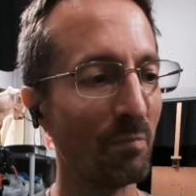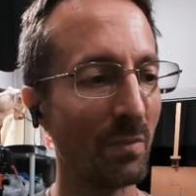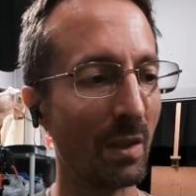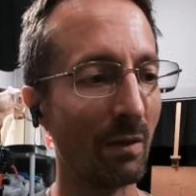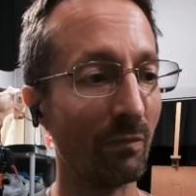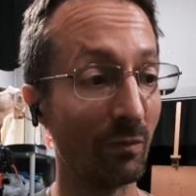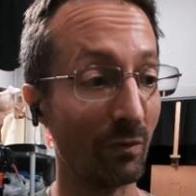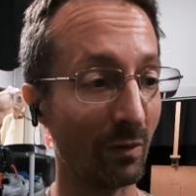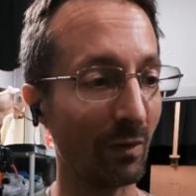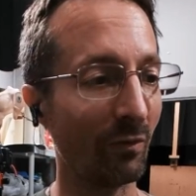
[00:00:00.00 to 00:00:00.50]

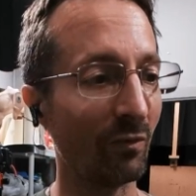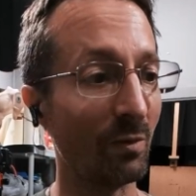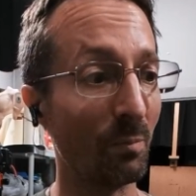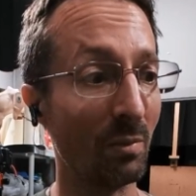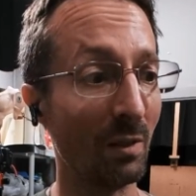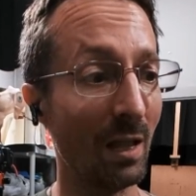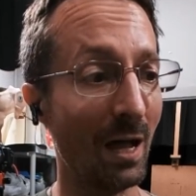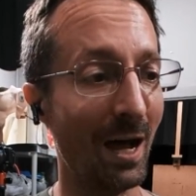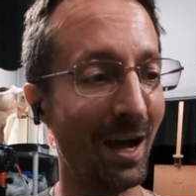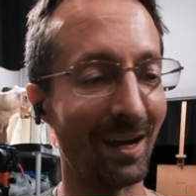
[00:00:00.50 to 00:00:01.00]
forgets to
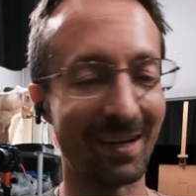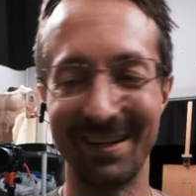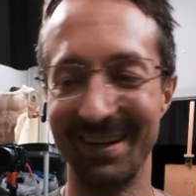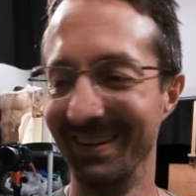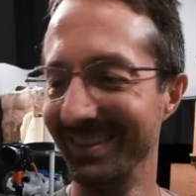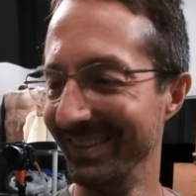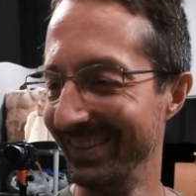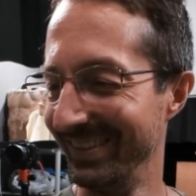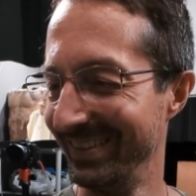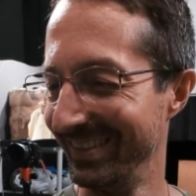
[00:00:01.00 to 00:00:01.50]
block,
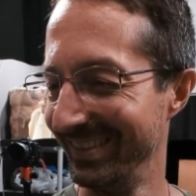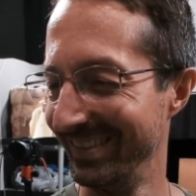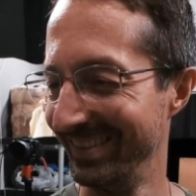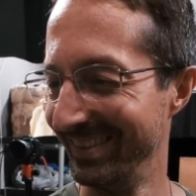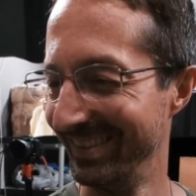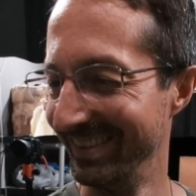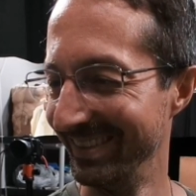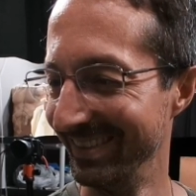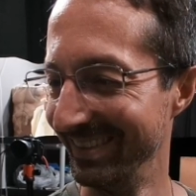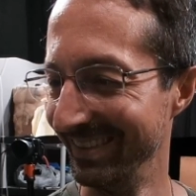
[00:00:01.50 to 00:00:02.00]

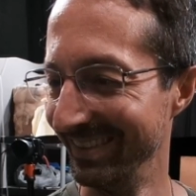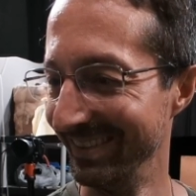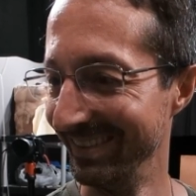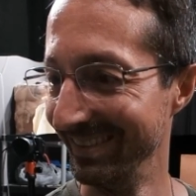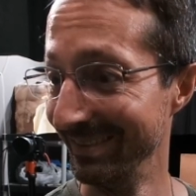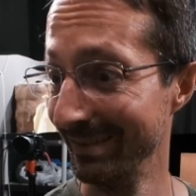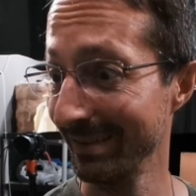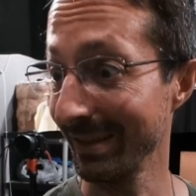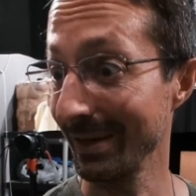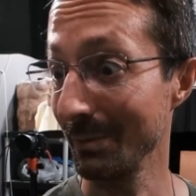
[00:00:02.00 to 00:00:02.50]

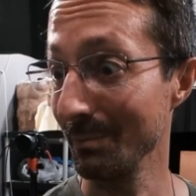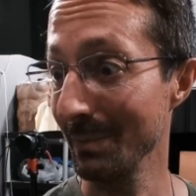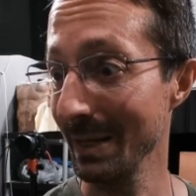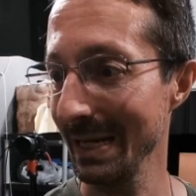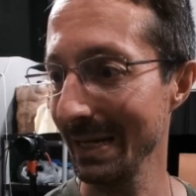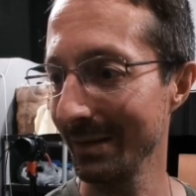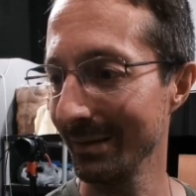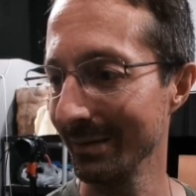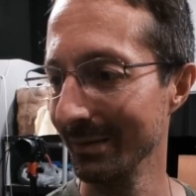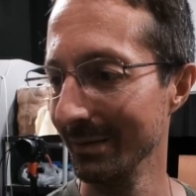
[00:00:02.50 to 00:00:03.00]
like
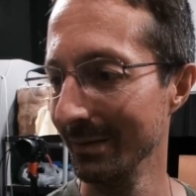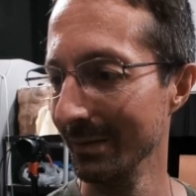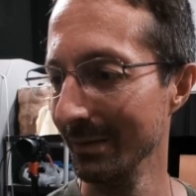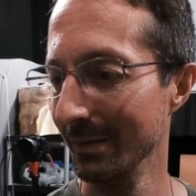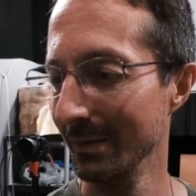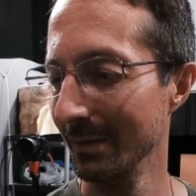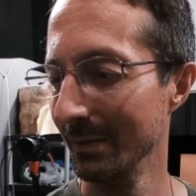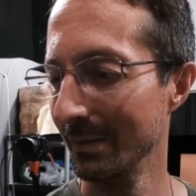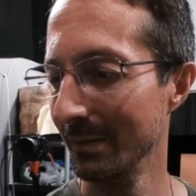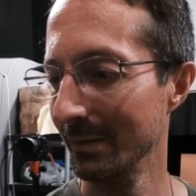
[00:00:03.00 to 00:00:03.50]
me.
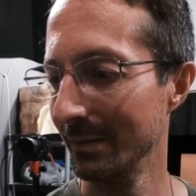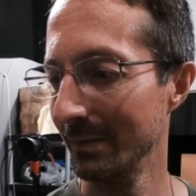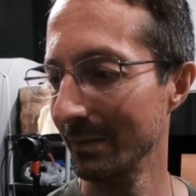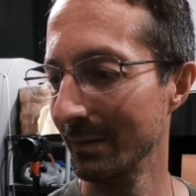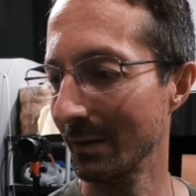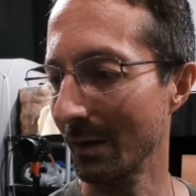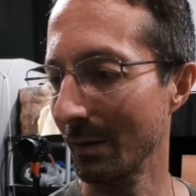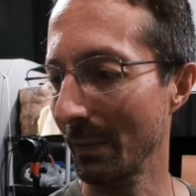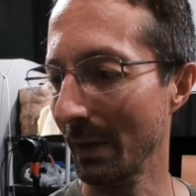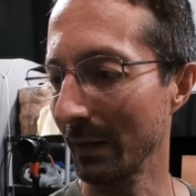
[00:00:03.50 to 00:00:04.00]

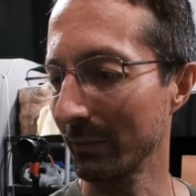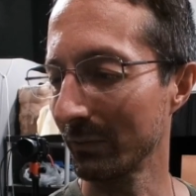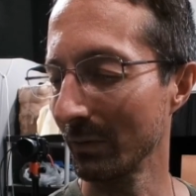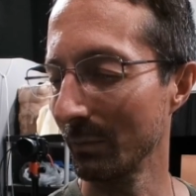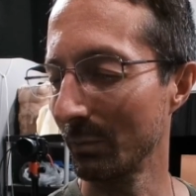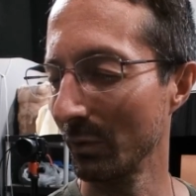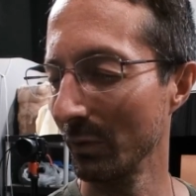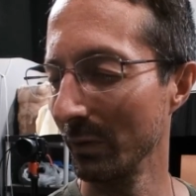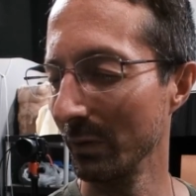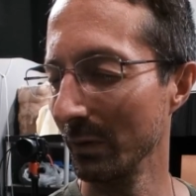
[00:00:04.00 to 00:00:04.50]
I'm actually
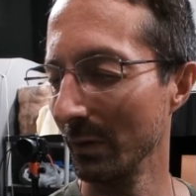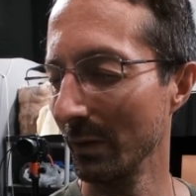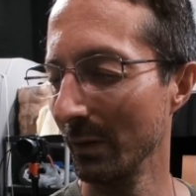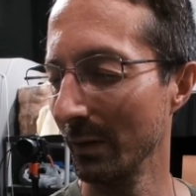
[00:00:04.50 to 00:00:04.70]
pretty good